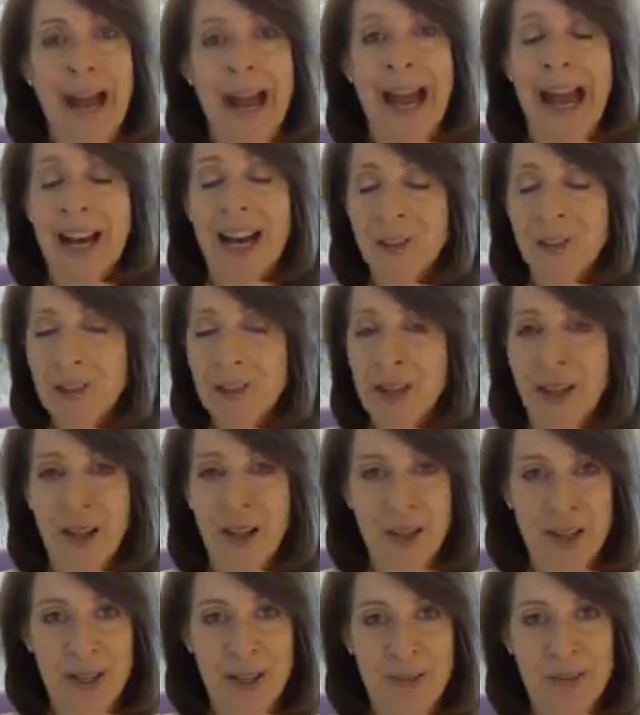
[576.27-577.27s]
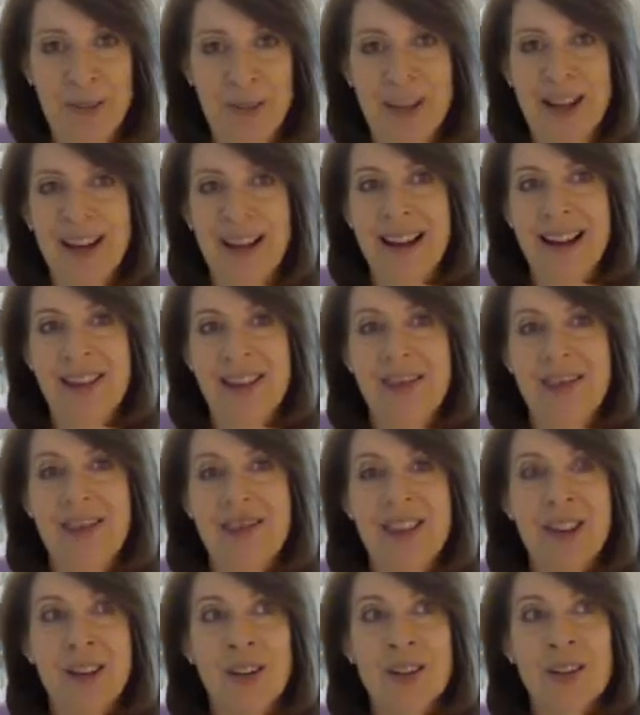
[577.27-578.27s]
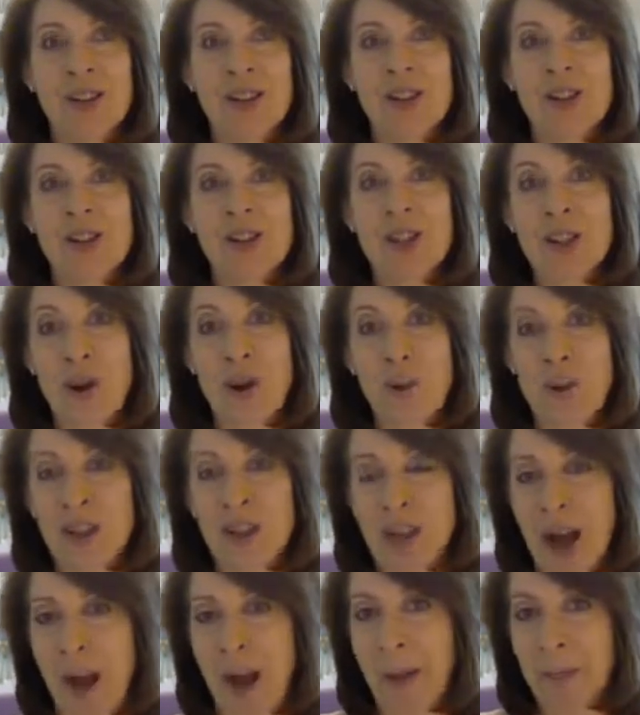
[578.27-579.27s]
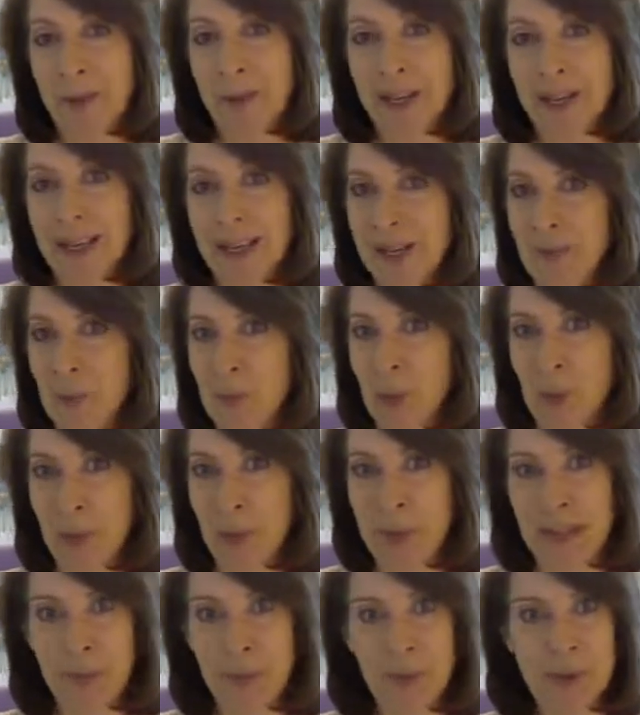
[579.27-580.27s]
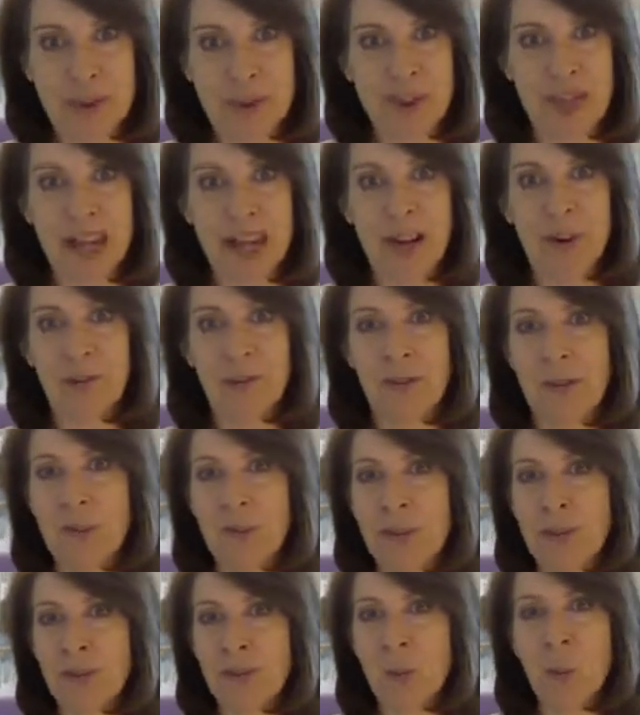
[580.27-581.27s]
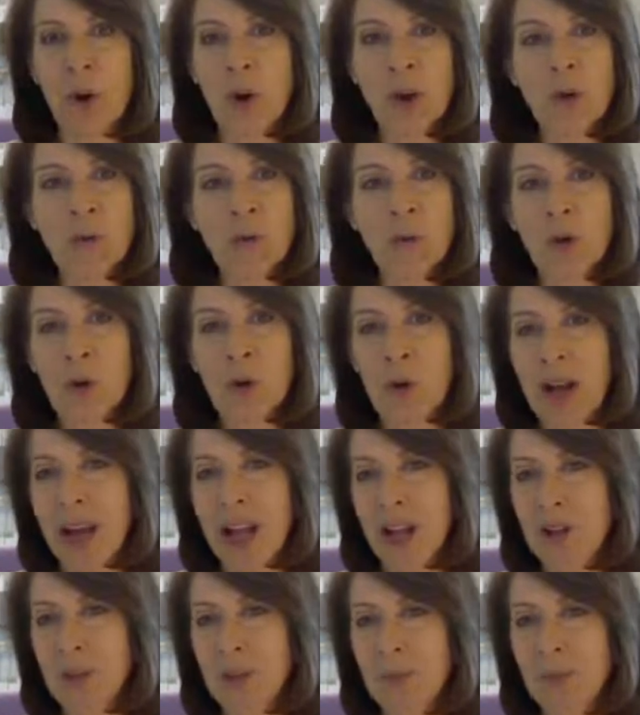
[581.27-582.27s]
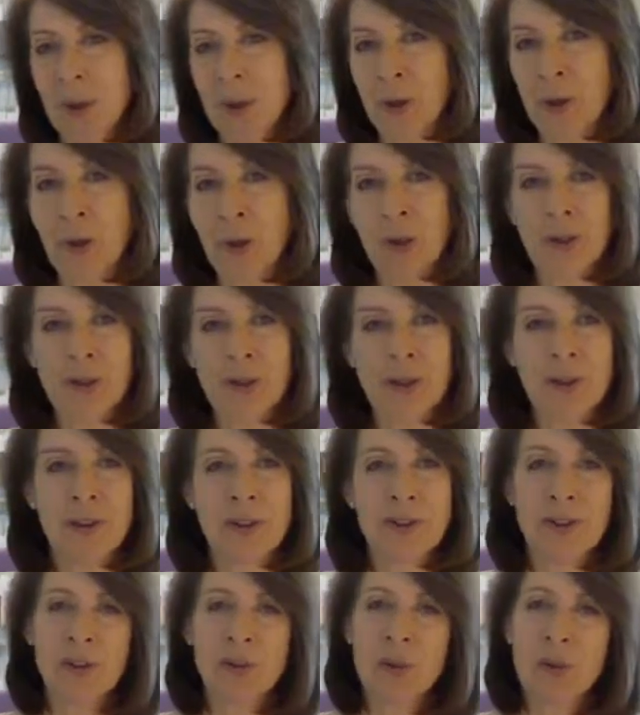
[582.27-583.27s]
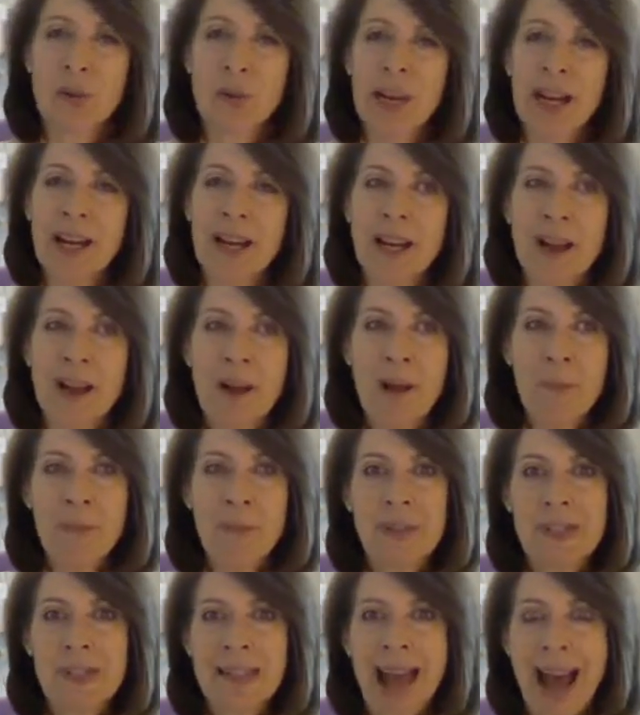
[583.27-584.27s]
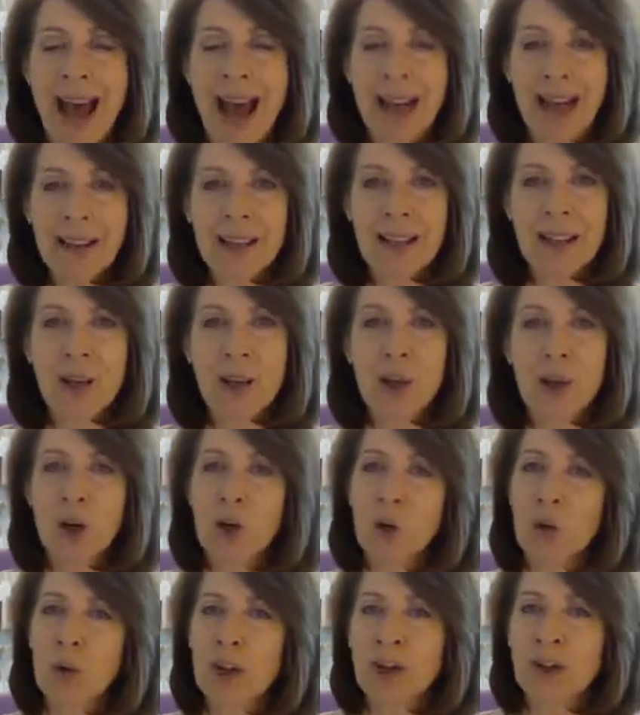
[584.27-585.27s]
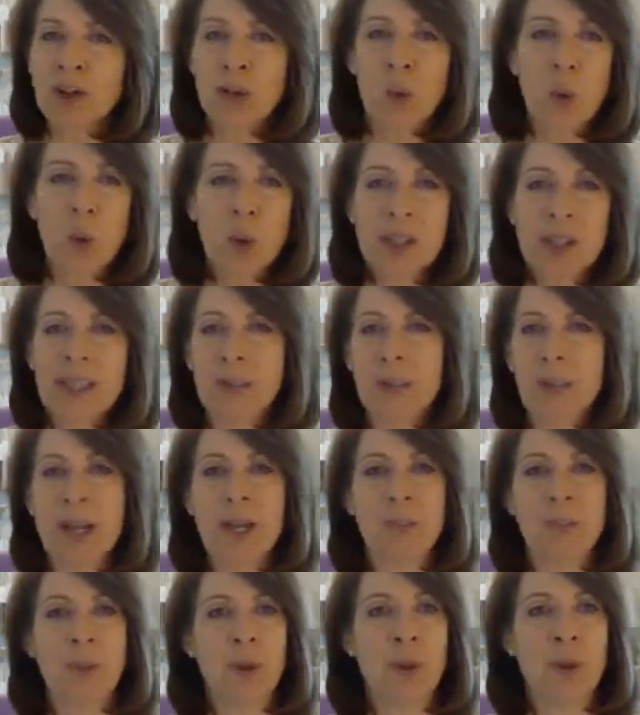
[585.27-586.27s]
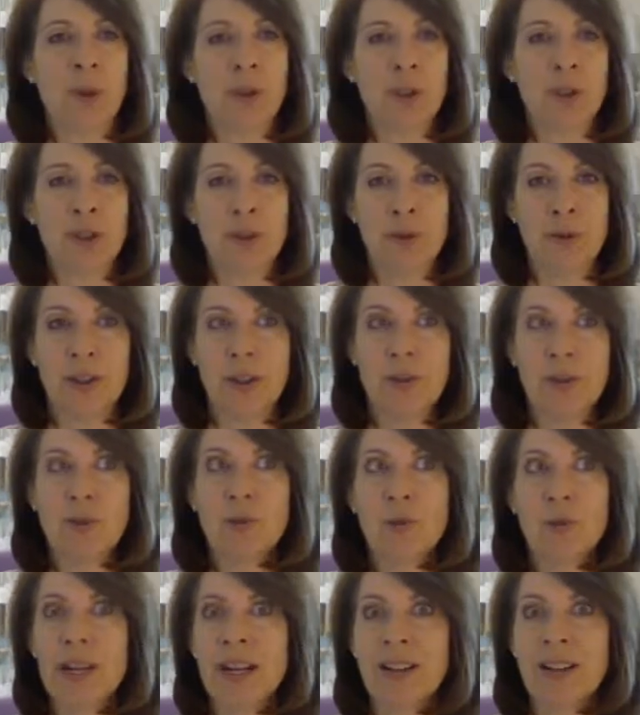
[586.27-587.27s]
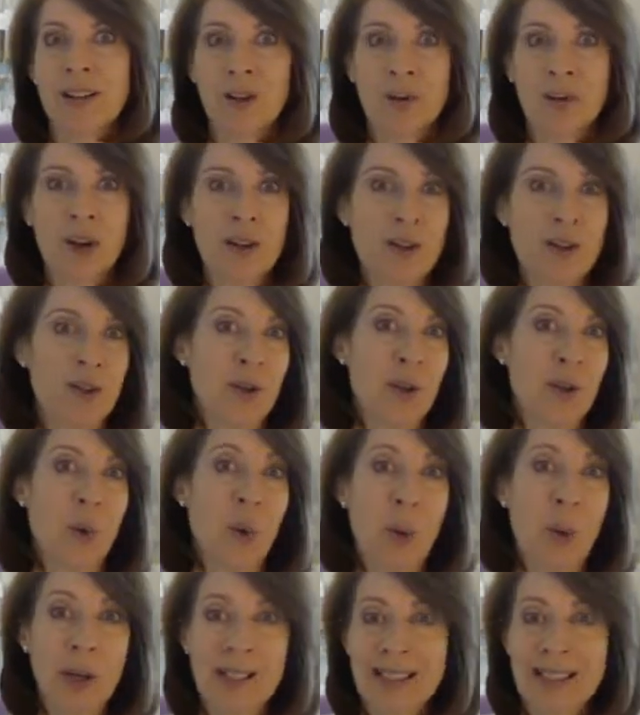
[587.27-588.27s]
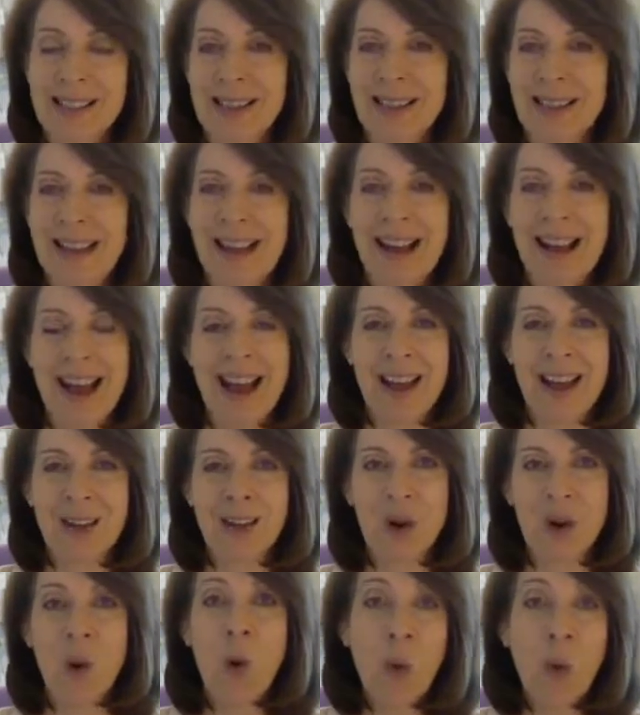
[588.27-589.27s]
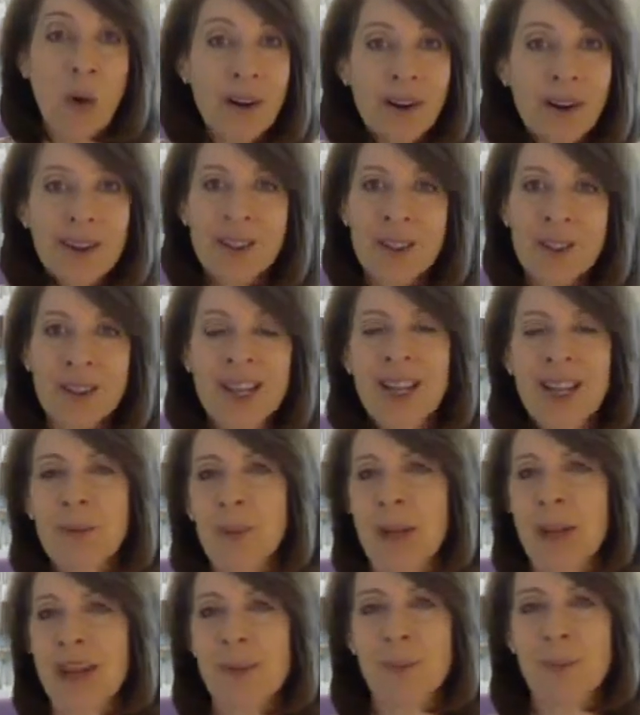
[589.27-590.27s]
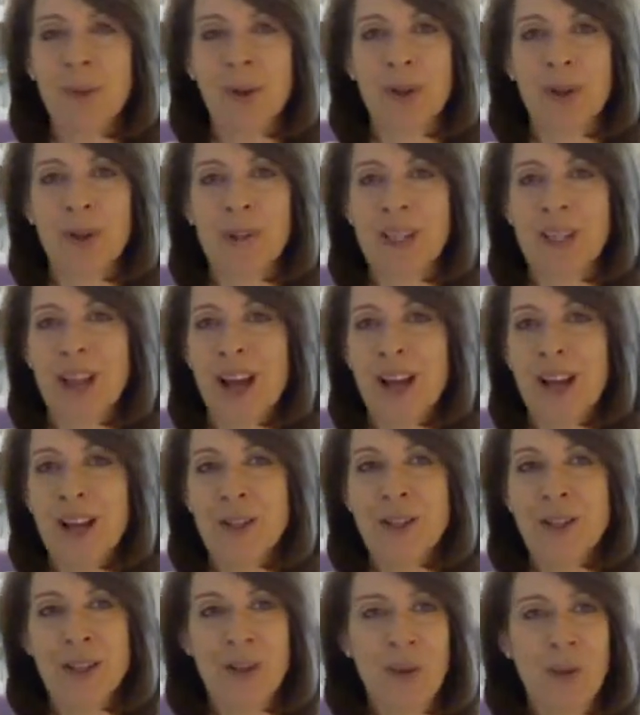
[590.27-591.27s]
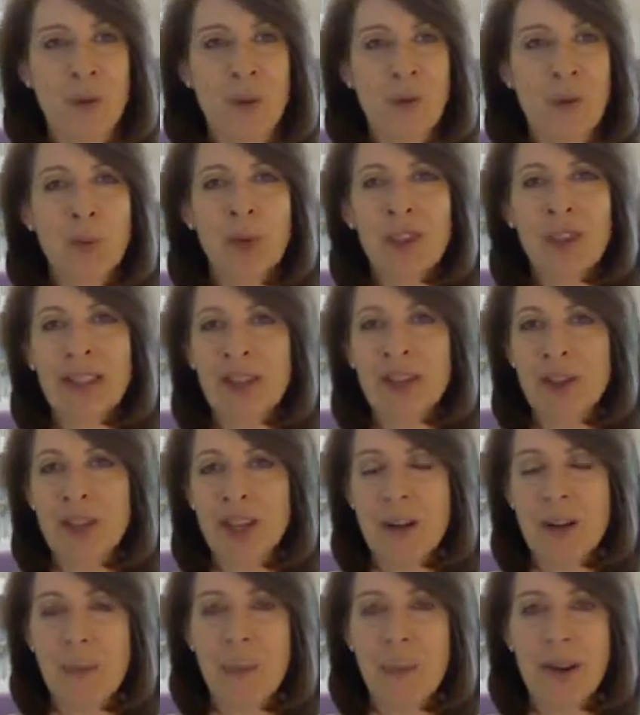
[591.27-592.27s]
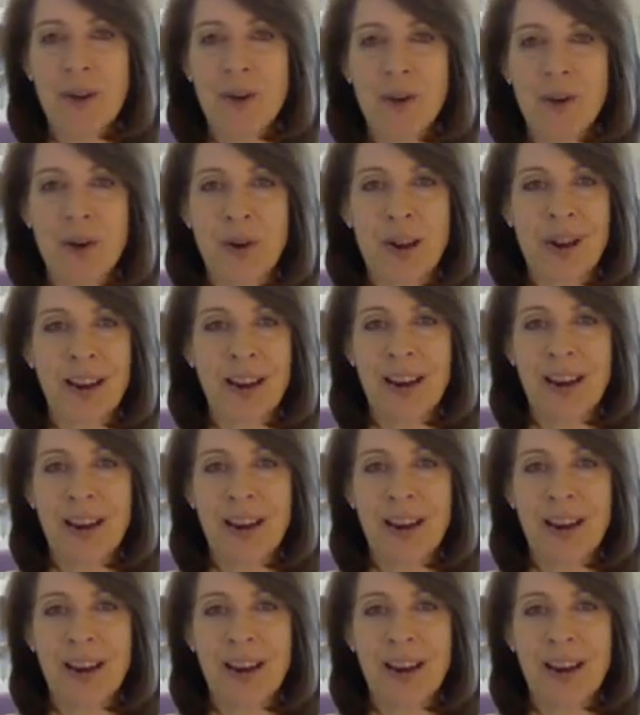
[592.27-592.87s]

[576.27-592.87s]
I have to tell you, there is so much happening in wallpapers now, from these wonderful grand murals to these great metallic crushed quartz papers to these great crushed quartz and cork looking papers to really geometric